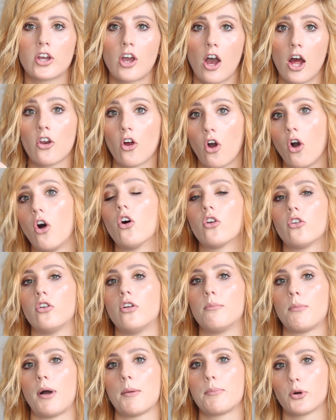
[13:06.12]
the gun
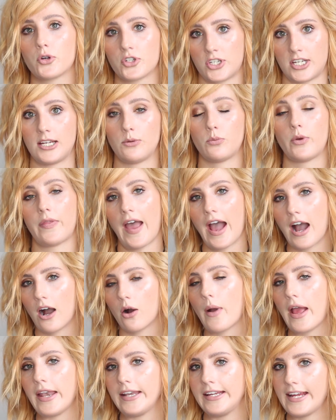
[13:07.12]
on my body
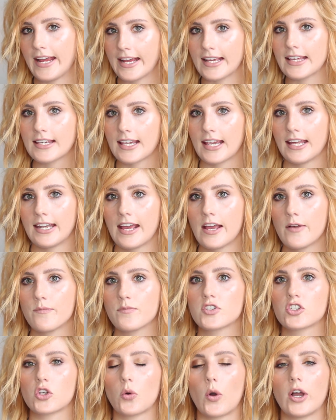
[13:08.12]
without any ink in
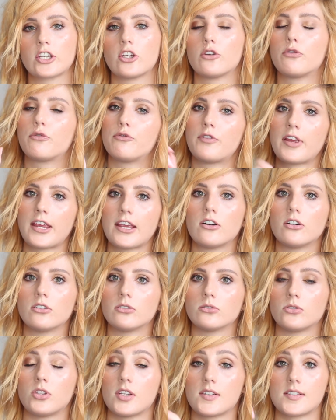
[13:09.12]
it, so I could
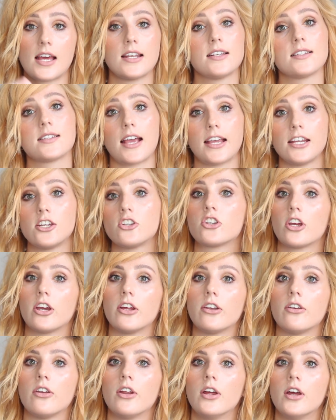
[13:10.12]
feel the
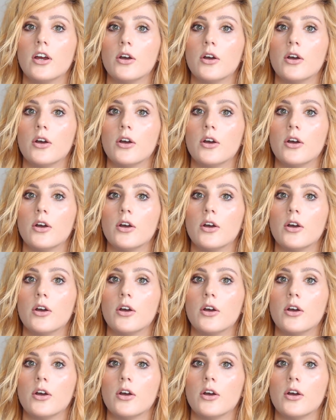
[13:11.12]
sensation